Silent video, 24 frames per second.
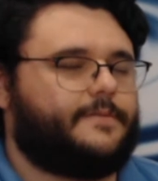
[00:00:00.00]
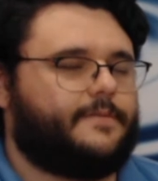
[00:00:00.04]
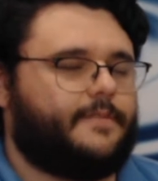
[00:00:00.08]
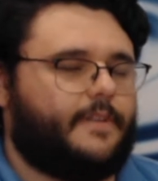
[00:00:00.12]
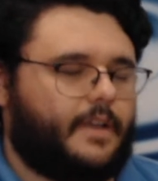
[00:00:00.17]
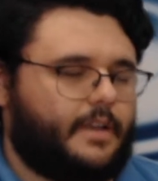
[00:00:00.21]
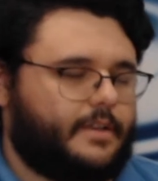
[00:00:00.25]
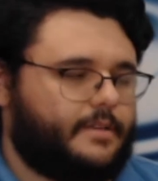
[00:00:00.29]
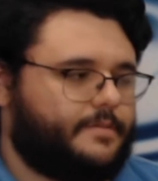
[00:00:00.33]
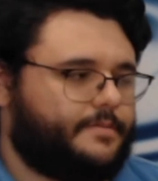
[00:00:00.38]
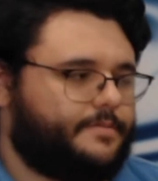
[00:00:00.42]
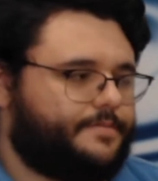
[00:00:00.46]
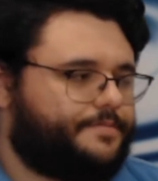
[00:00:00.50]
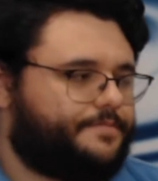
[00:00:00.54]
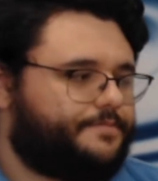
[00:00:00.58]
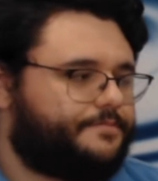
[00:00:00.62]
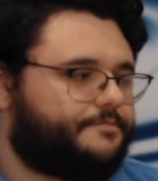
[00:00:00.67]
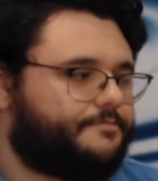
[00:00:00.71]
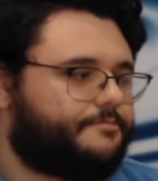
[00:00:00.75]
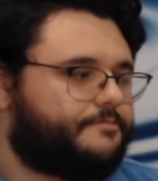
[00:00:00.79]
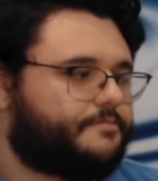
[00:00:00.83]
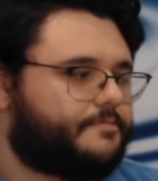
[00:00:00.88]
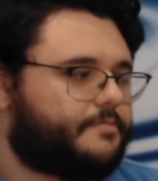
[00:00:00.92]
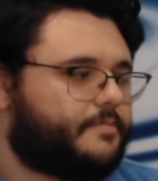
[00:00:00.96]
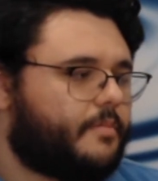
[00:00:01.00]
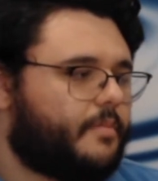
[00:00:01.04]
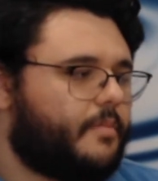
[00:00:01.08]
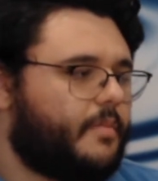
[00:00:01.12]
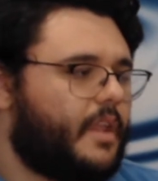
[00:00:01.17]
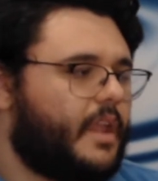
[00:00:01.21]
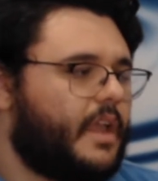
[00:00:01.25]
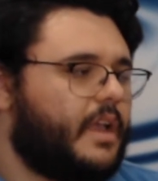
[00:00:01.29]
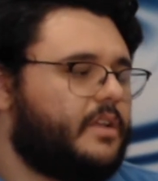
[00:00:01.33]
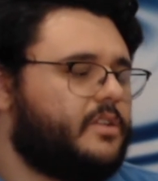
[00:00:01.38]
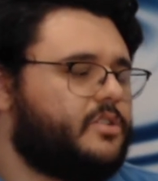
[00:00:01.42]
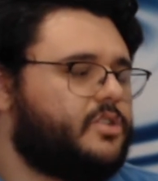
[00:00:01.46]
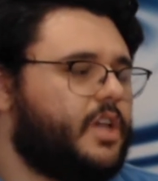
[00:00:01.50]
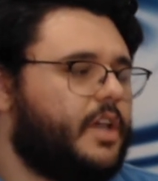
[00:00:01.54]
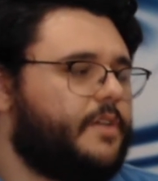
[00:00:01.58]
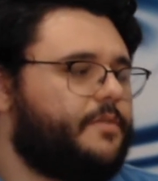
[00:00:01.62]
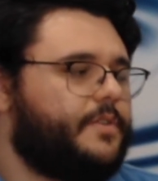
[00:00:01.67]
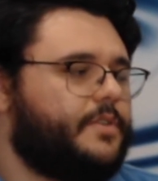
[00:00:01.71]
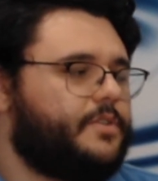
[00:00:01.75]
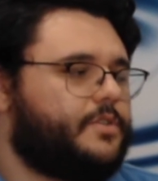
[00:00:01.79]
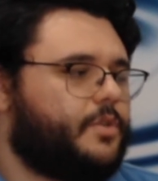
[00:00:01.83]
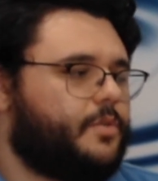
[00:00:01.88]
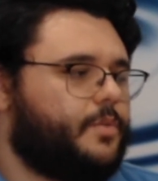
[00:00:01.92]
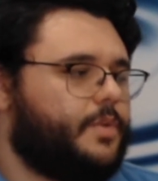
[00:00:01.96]
fun. Jeff
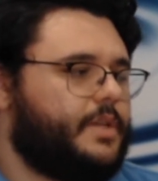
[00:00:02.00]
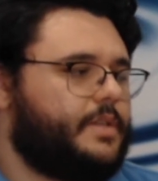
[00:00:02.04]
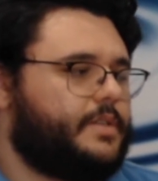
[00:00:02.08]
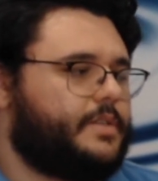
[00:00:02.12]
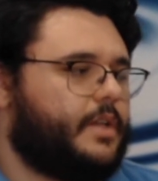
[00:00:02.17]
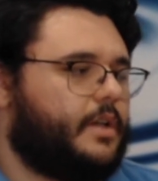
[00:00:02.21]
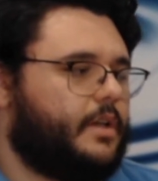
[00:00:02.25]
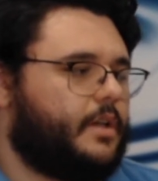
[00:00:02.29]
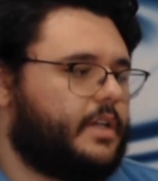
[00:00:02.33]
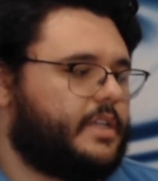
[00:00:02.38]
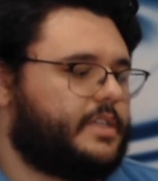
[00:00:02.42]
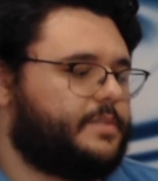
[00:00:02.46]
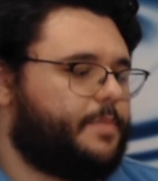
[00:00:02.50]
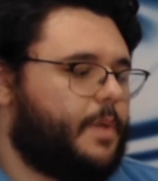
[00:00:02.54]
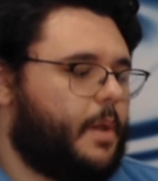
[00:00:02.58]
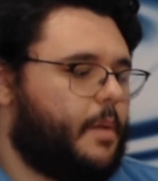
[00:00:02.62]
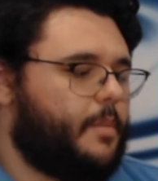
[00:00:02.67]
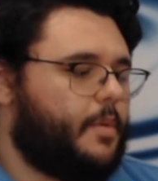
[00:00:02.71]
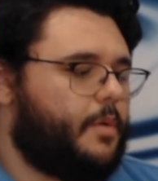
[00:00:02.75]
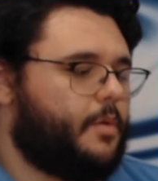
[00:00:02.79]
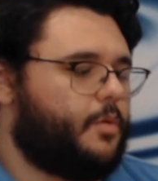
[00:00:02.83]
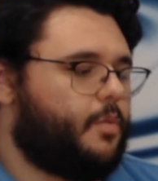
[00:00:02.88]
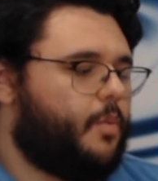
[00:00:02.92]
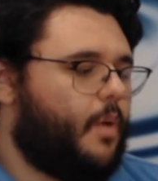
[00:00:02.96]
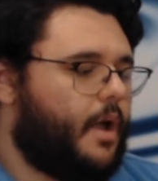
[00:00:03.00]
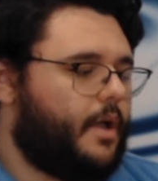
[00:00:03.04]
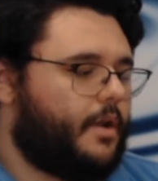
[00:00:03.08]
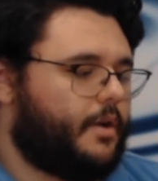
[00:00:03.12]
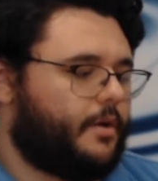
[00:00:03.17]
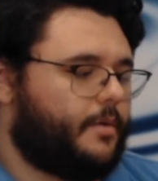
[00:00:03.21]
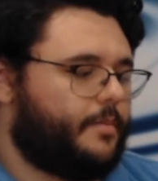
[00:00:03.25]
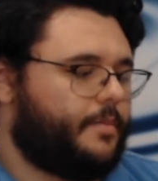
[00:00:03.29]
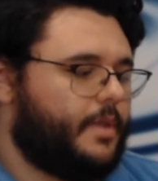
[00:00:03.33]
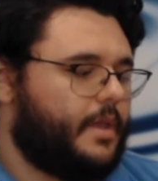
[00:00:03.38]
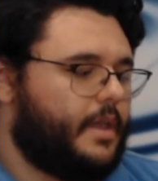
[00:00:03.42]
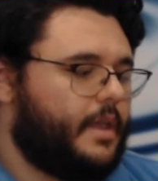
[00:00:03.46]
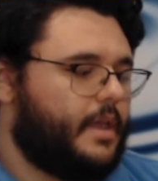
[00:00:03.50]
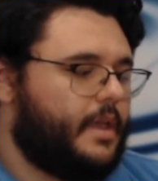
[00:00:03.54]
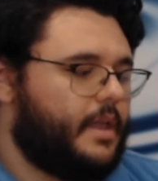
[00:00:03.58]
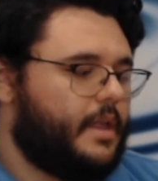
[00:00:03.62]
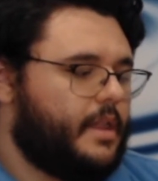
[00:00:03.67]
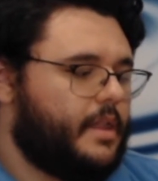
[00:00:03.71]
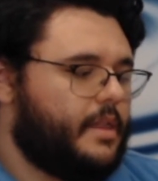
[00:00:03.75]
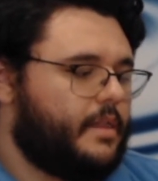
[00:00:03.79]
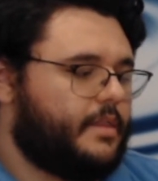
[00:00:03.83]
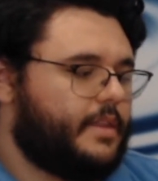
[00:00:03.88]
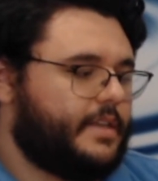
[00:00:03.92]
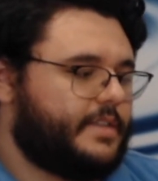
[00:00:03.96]
and Teresa experiment with water.
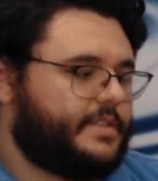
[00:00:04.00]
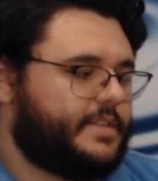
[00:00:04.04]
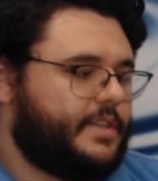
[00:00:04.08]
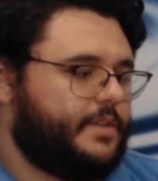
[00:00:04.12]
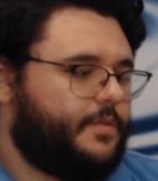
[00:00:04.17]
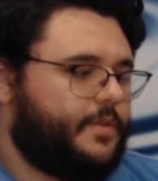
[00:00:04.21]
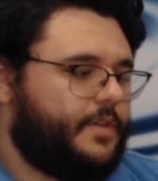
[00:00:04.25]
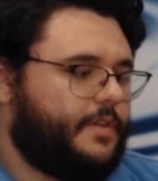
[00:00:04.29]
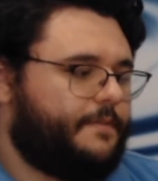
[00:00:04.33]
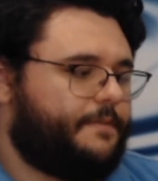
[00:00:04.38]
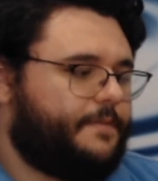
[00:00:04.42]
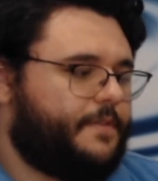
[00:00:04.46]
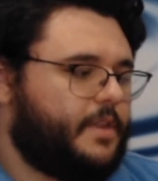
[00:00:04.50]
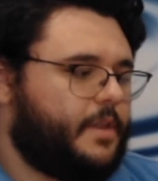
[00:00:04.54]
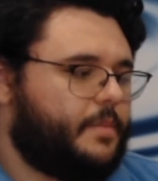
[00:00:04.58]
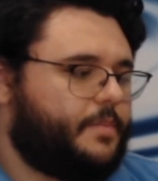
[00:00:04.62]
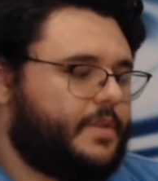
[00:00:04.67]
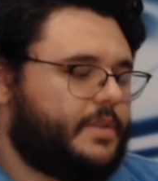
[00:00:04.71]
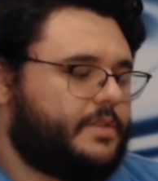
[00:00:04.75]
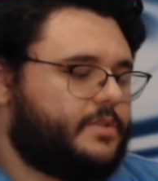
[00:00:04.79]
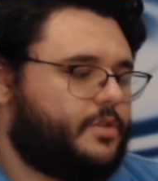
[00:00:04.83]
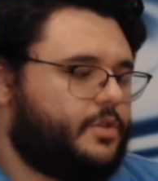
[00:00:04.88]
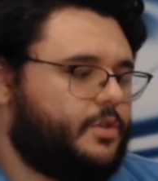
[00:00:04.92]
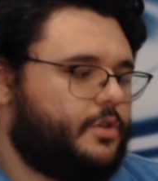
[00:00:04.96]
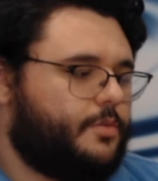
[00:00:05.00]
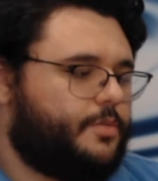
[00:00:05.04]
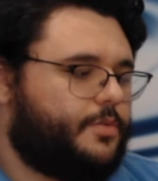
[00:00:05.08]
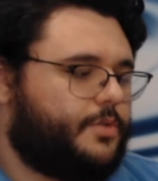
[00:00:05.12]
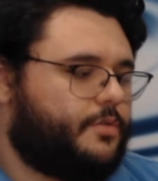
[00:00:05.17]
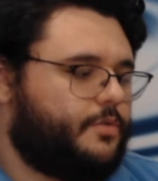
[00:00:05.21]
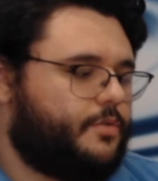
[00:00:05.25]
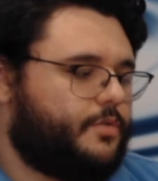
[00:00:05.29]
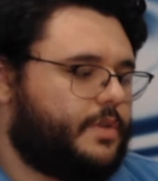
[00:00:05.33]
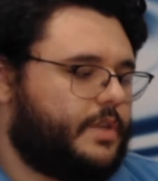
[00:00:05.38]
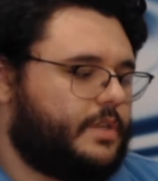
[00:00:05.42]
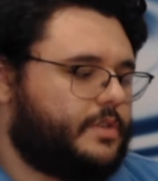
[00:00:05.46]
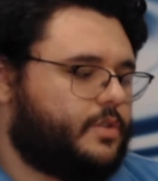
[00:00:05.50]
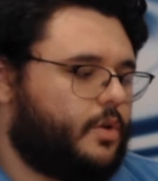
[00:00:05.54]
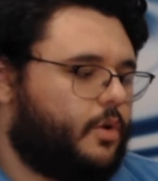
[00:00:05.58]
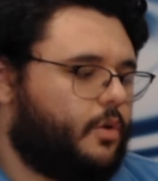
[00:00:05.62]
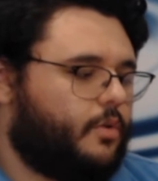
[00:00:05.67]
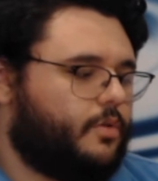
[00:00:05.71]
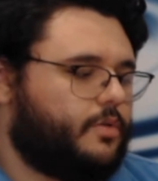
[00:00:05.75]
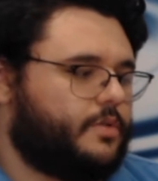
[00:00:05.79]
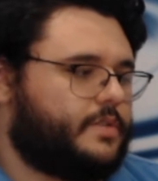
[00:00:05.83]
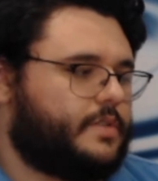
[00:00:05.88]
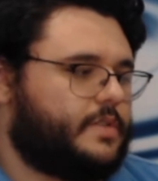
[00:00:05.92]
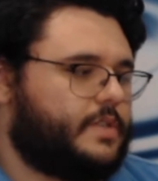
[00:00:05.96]
Let's see if we can fill up the tube through these
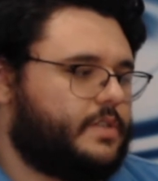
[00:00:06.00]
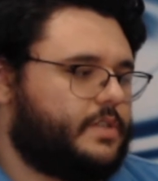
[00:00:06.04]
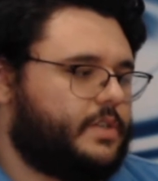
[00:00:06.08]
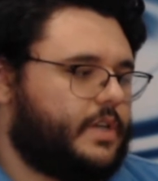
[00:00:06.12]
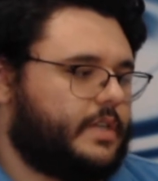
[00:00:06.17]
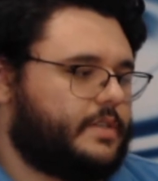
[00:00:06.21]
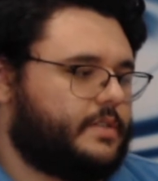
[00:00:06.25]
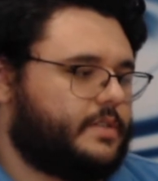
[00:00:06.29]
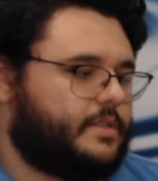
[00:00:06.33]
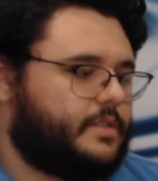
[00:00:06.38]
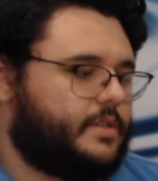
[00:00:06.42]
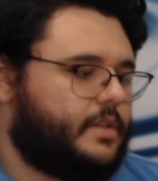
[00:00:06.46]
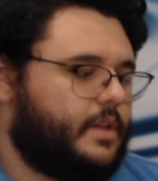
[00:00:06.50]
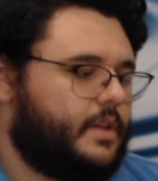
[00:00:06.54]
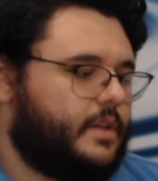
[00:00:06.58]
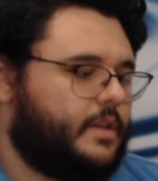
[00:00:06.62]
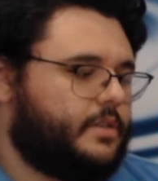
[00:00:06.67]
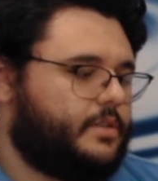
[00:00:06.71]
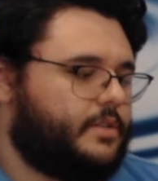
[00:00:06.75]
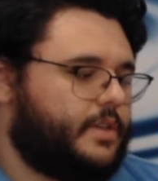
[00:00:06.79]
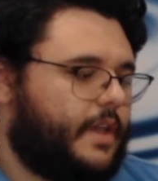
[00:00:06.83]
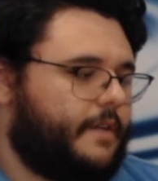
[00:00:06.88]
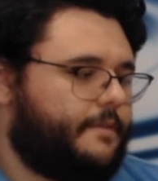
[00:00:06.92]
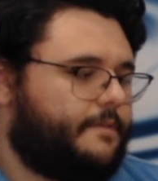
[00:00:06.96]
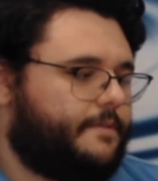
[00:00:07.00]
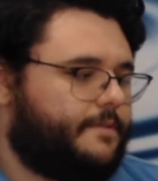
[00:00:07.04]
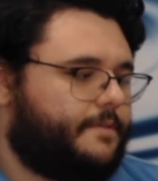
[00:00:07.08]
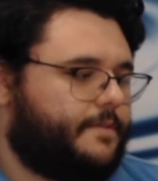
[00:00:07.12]
holes, suggests Jeff.